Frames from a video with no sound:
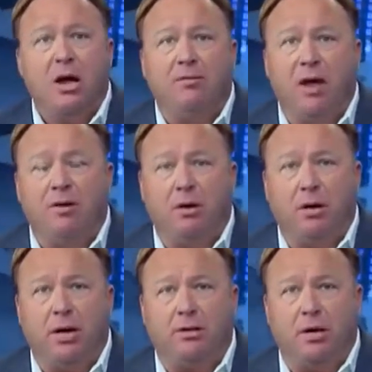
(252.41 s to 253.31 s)
If you
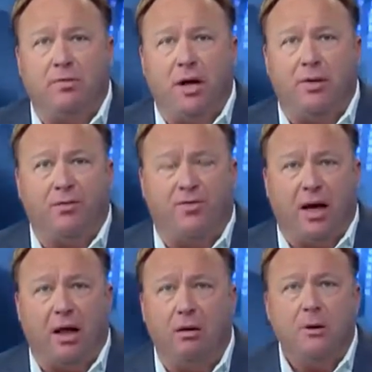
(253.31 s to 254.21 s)
look at the other
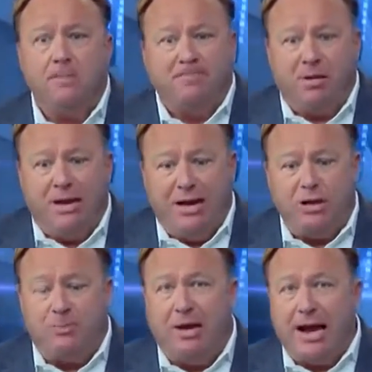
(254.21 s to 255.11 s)
fella, I mean,
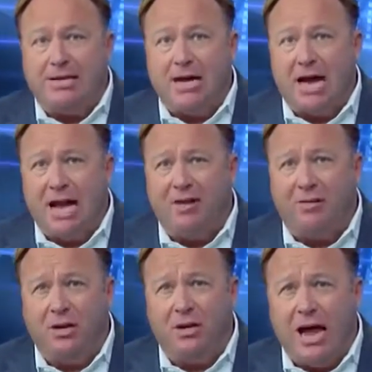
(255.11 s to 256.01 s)
he's been
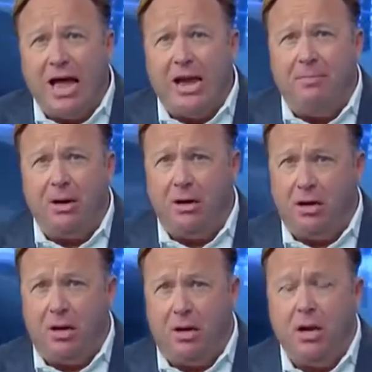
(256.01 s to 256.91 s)
anti-NAFTA and GATT. I mean,
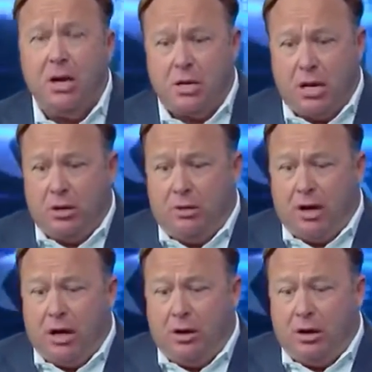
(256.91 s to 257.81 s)

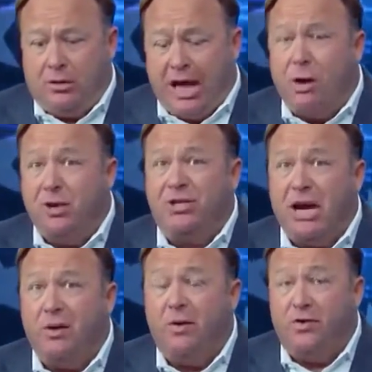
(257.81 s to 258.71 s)
can't we
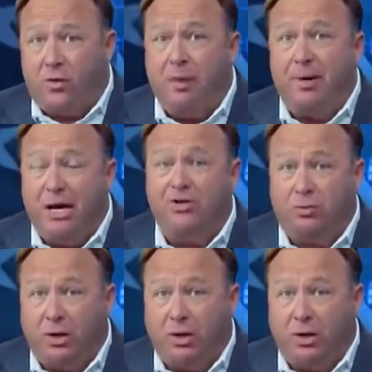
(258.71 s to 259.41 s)
say, though, that Trump is